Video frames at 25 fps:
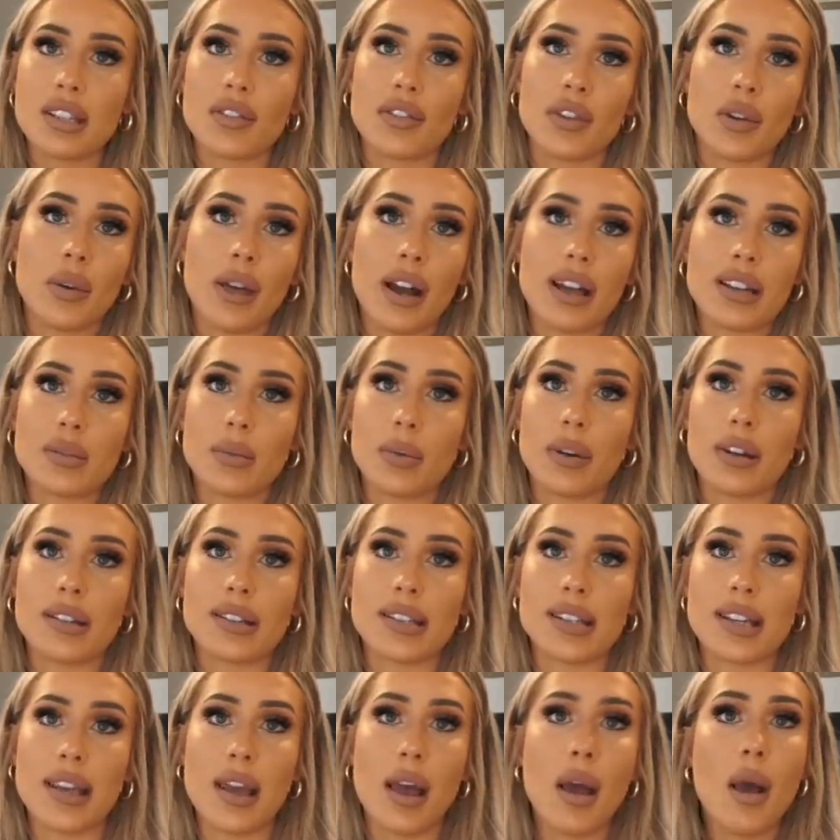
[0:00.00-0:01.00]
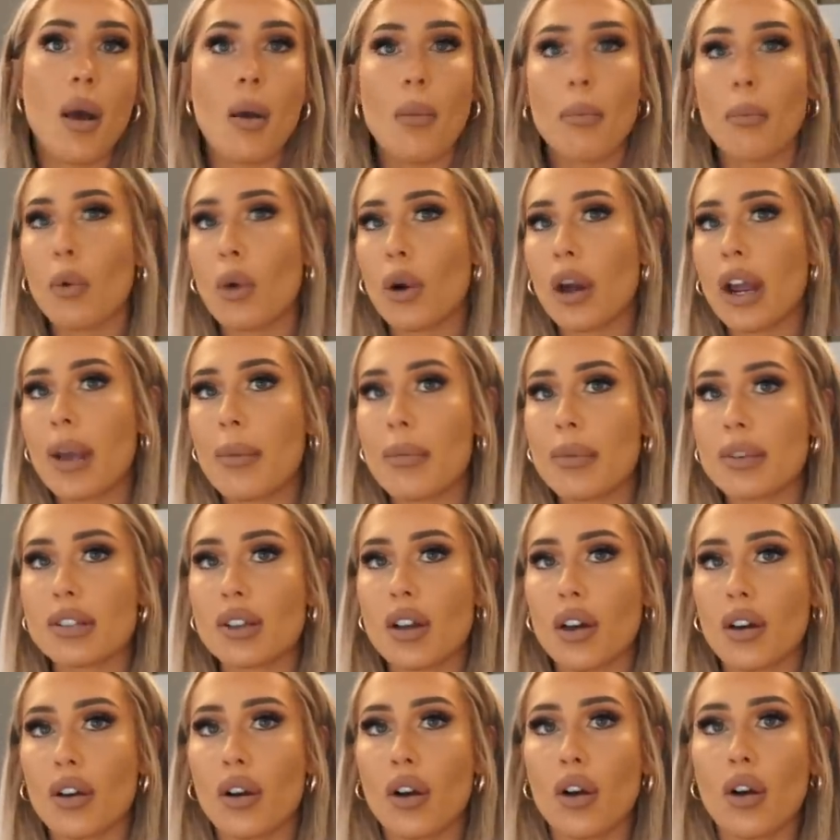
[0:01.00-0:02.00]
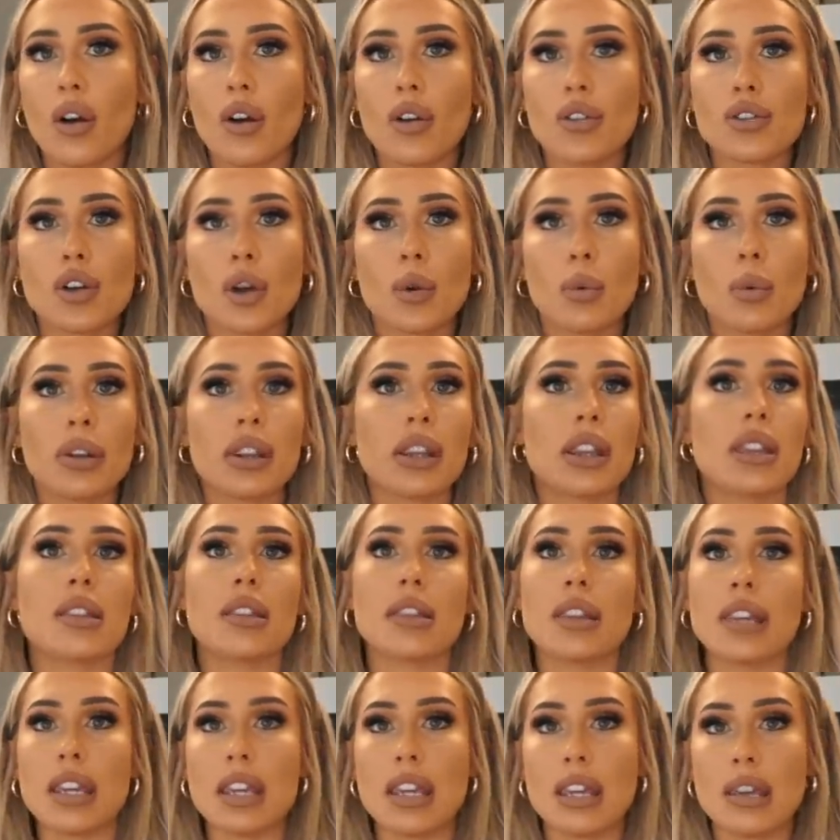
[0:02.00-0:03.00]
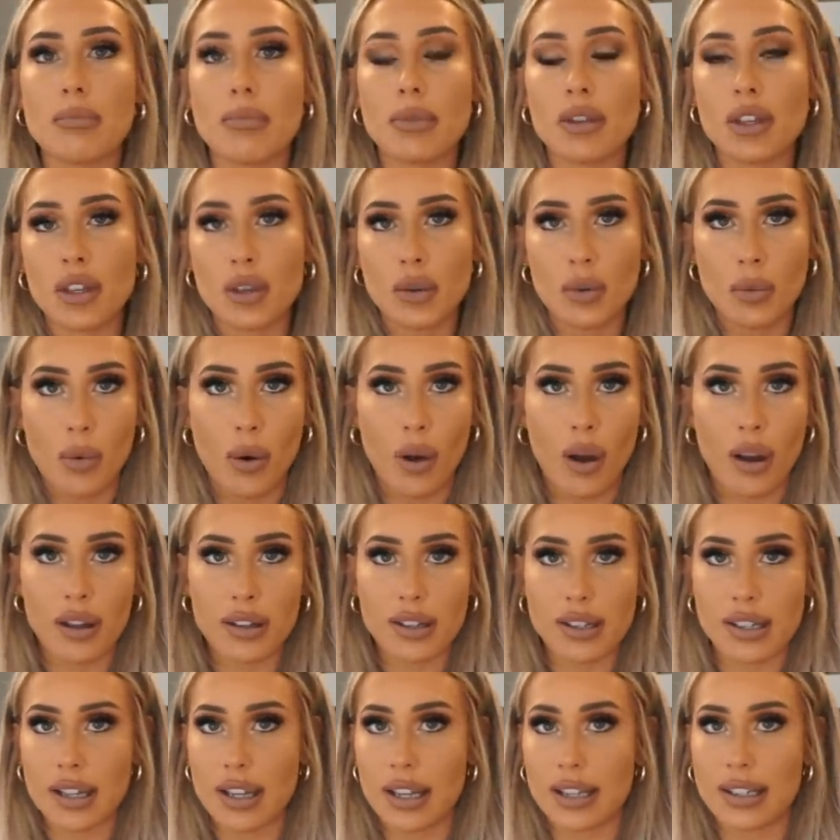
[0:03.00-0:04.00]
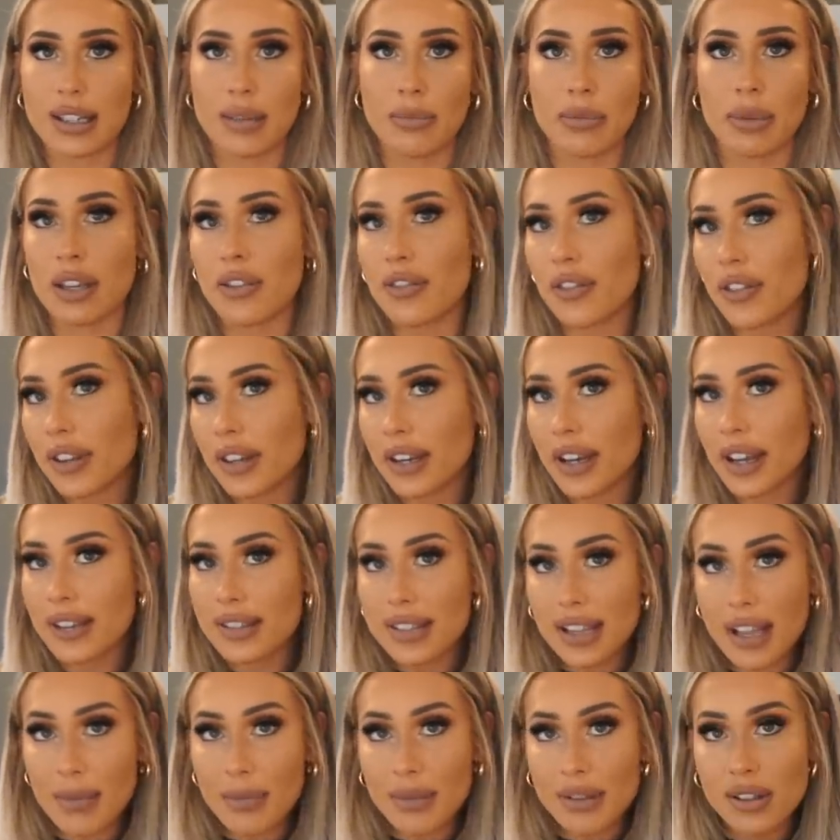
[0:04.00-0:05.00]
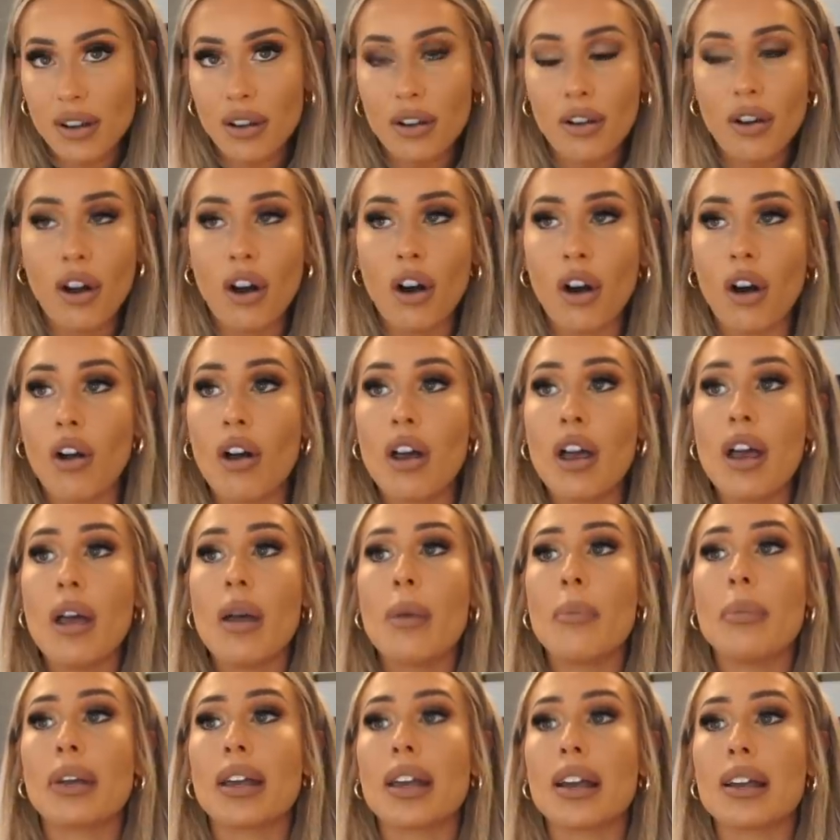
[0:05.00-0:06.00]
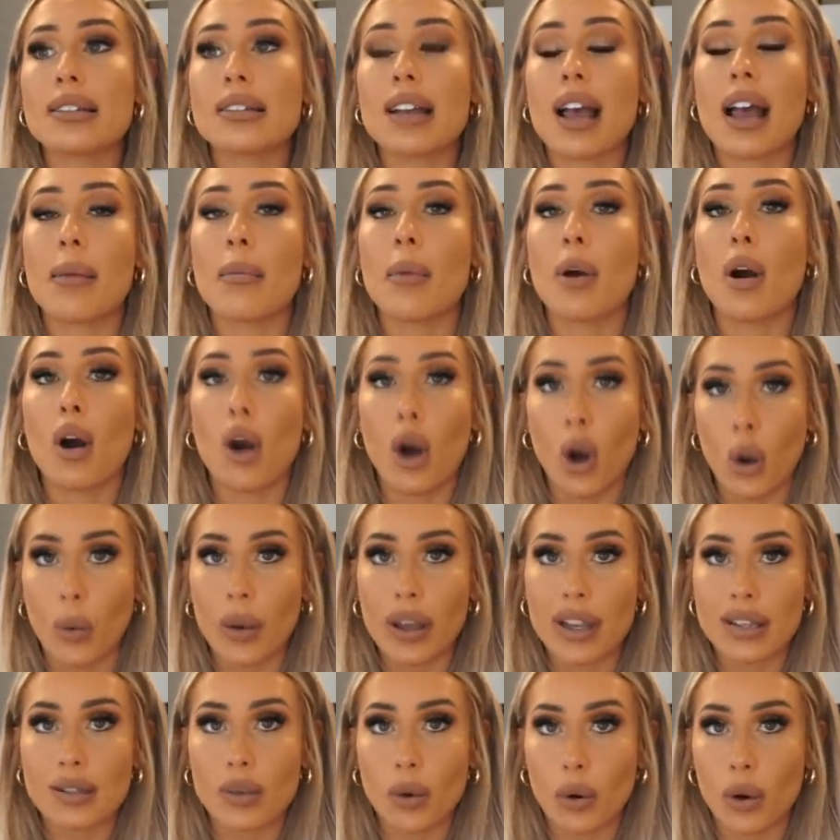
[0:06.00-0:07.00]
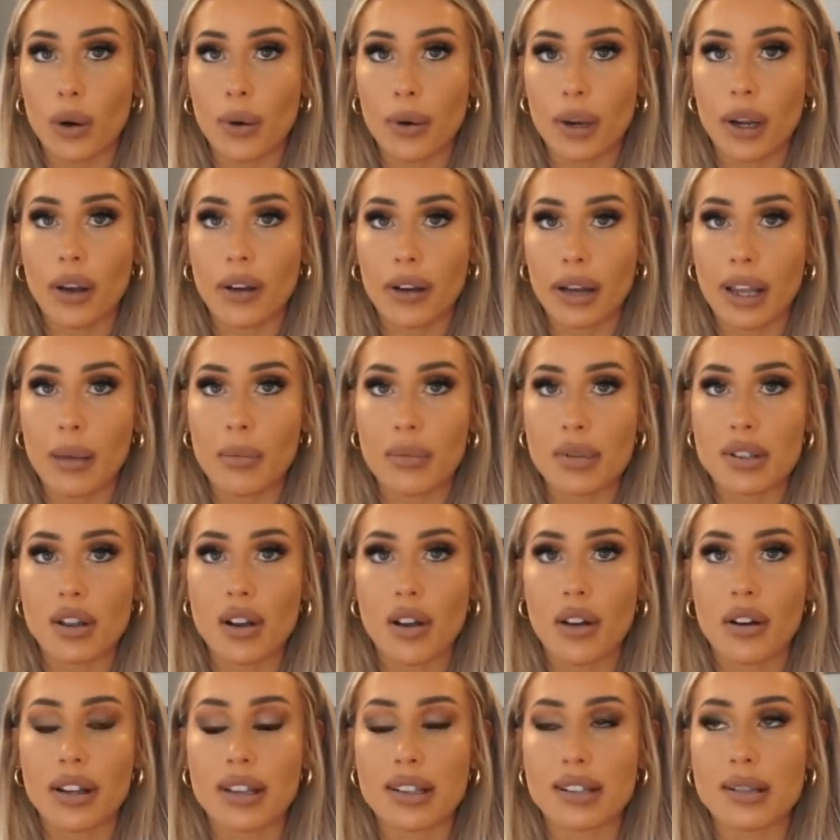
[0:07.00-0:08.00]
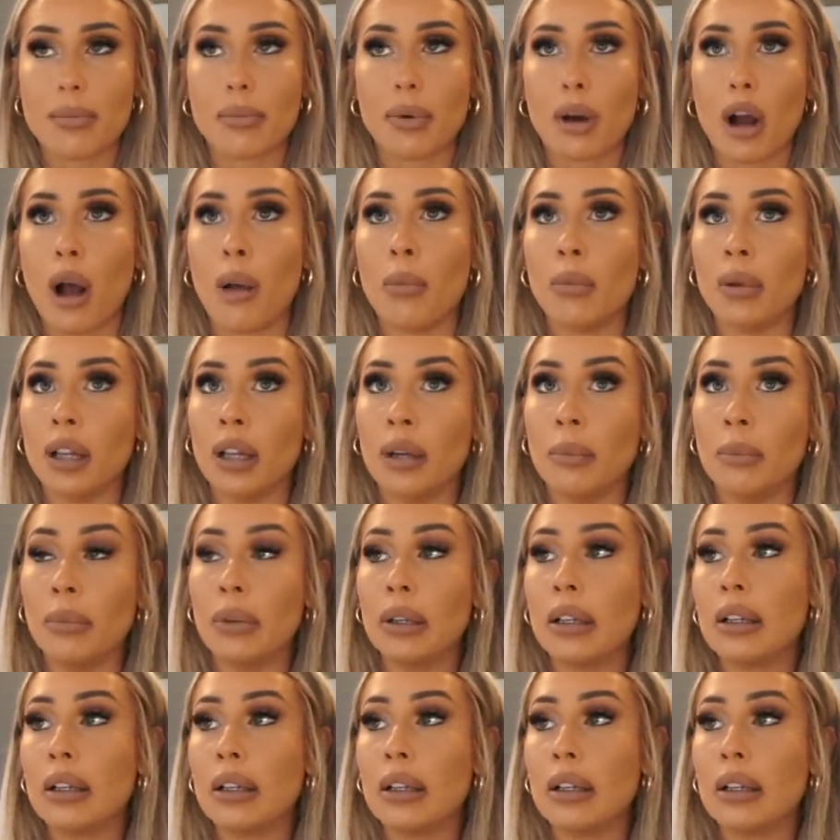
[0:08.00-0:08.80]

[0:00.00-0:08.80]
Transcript: you guys want to see more Amazon hauls or what the theme you want it to be for the next Amazon haul because I'm always ordering on Amazon. It's a problem.